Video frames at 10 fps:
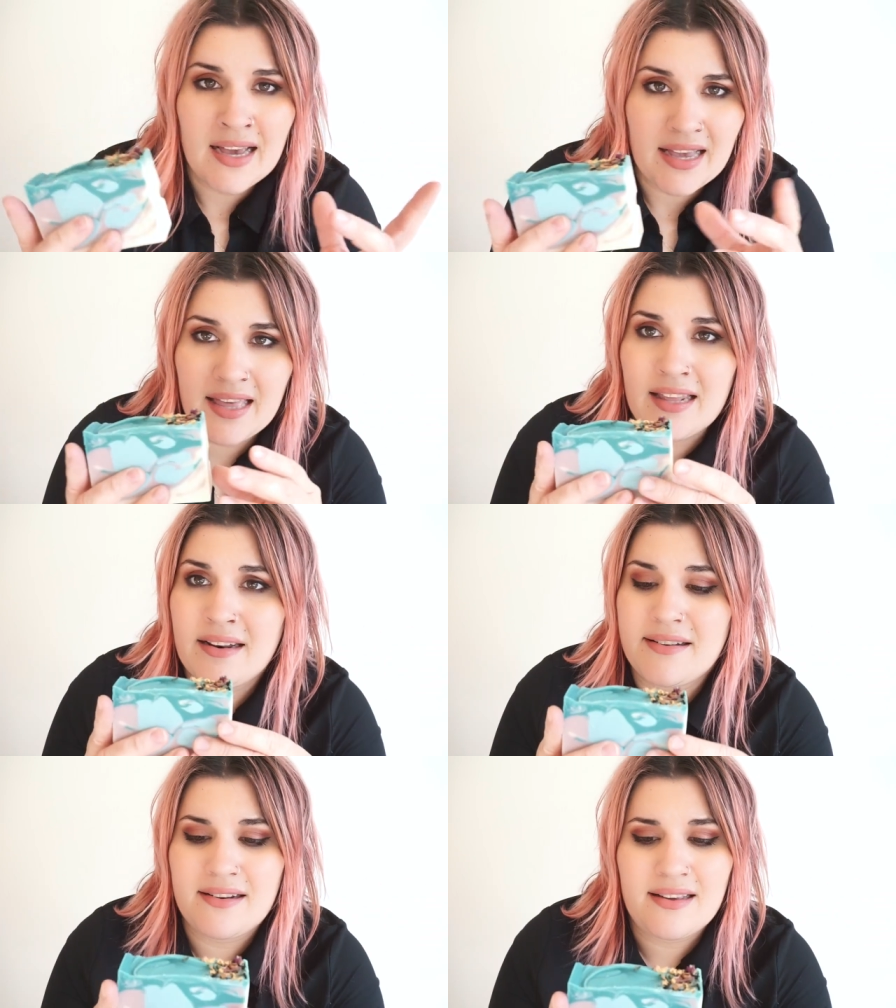
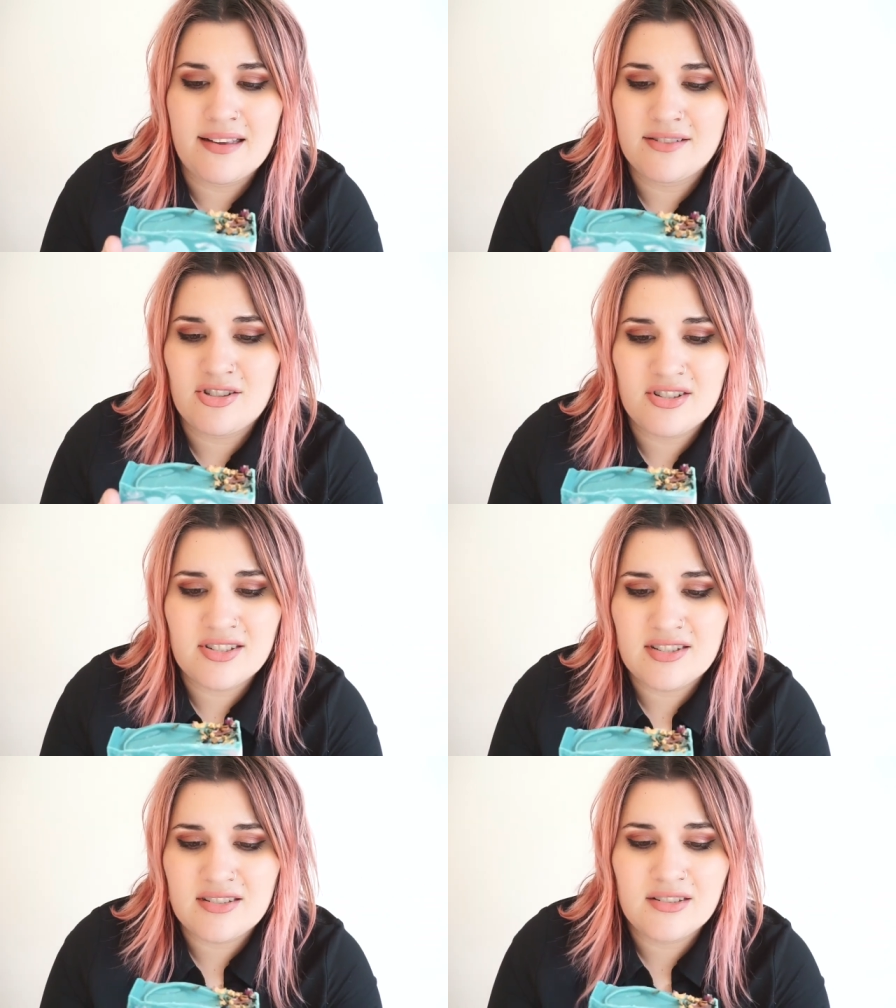And it's
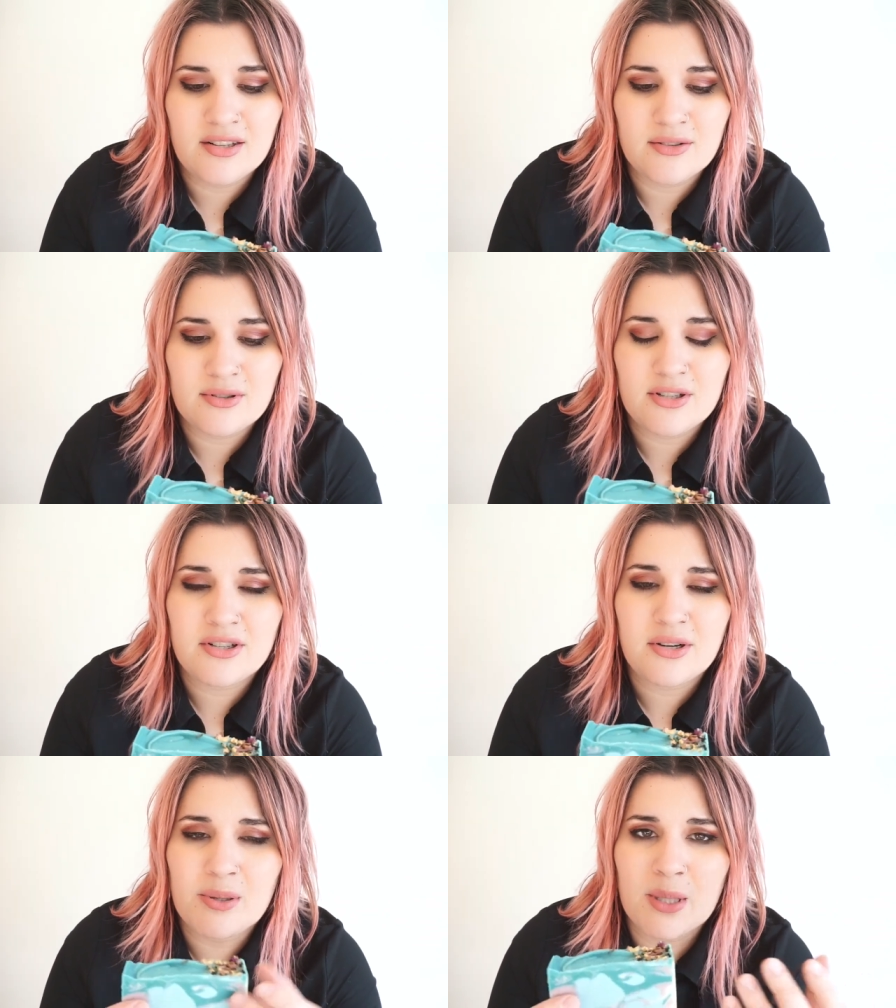just, you know, to
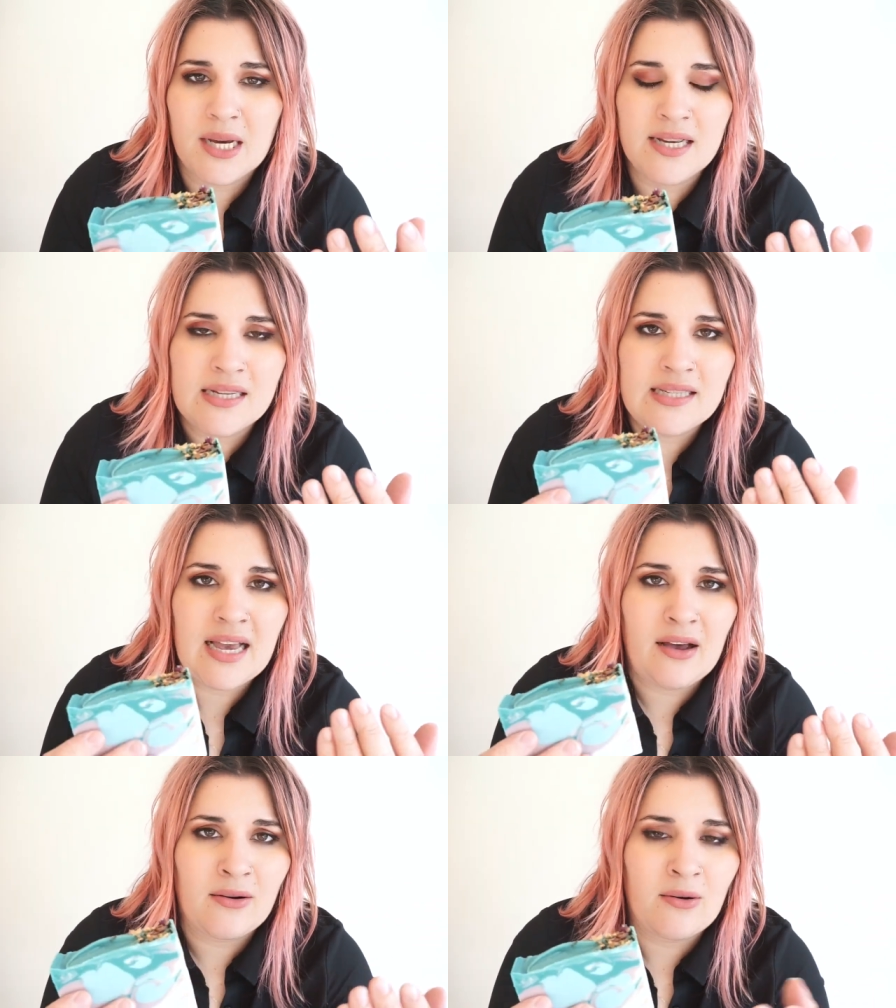show you guys
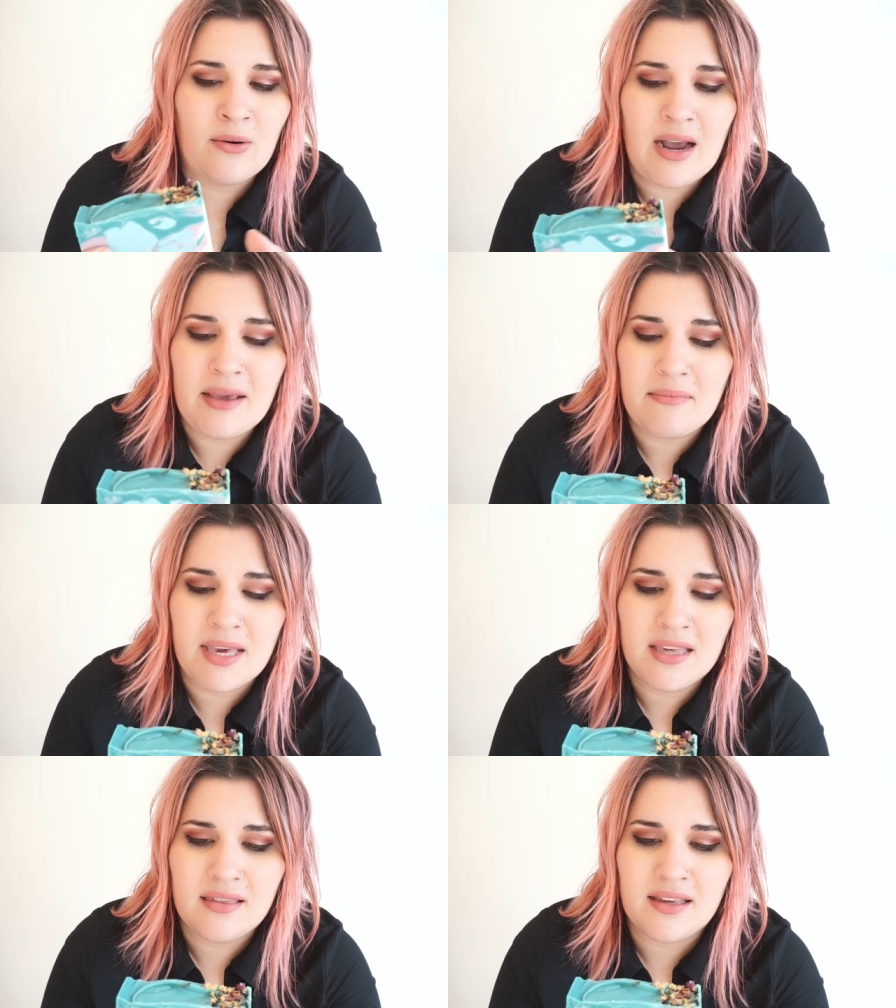how I
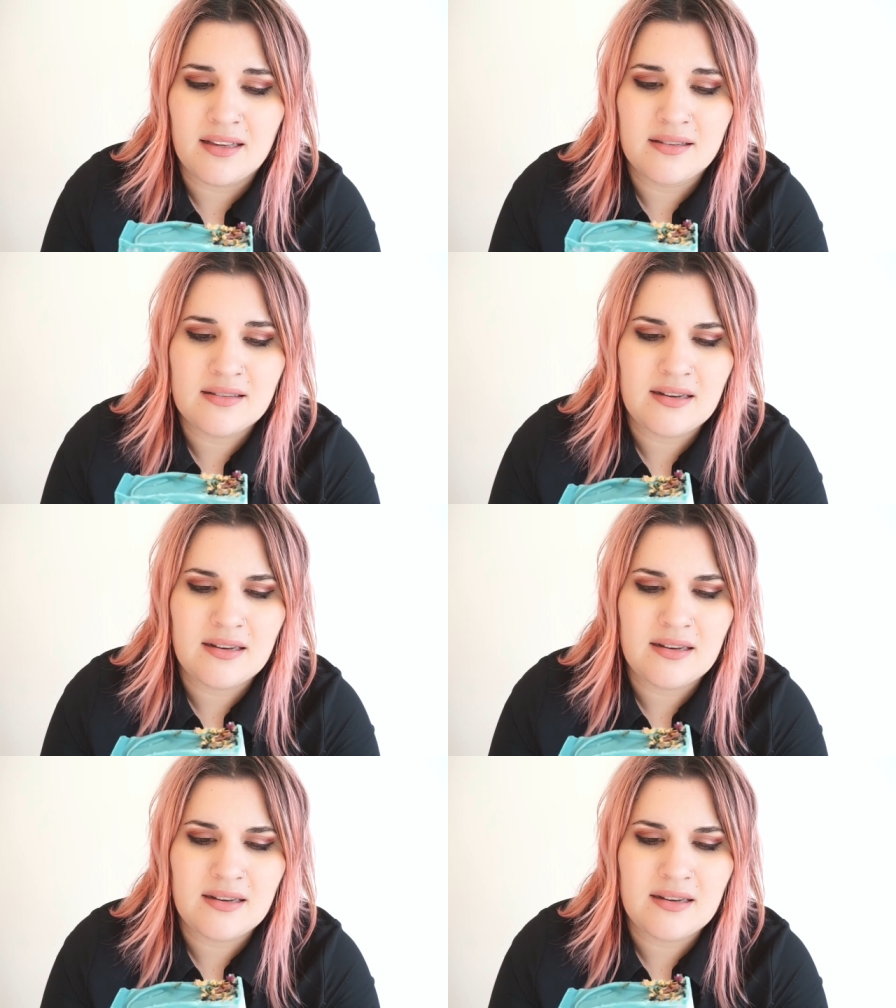make things.